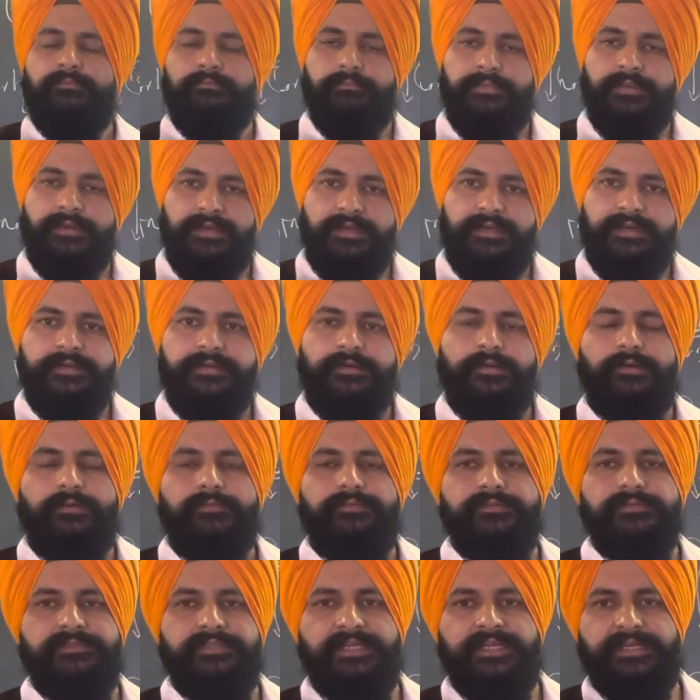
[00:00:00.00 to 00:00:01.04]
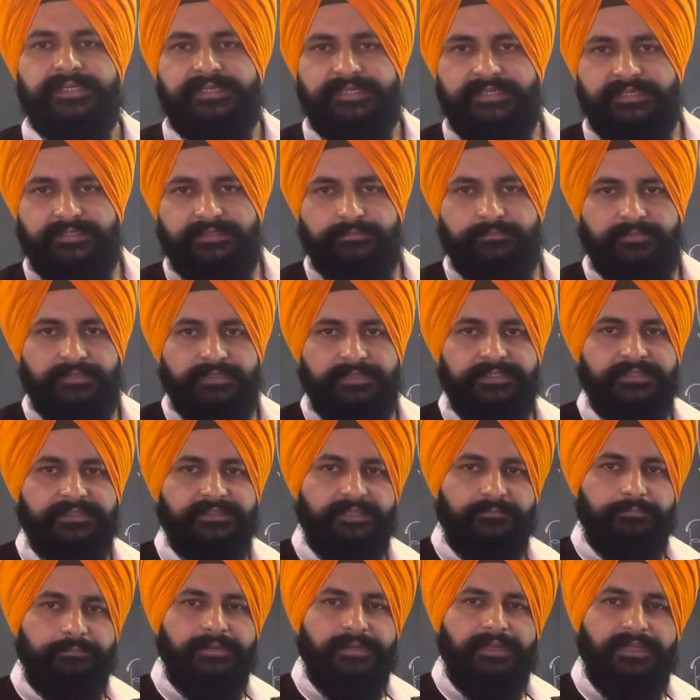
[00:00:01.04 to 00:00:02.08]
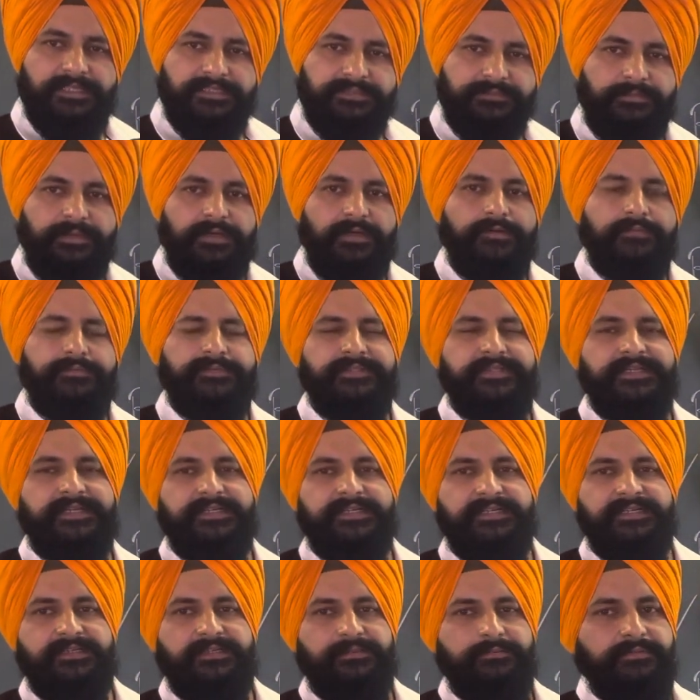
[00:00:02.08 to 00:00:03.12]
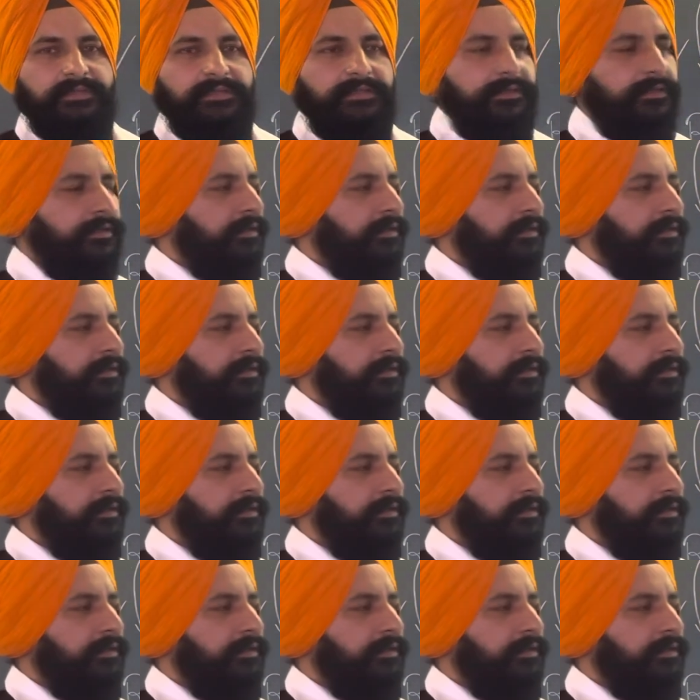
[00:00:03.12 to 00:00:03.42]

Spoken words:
blood of that animal, in the plasma of that animal.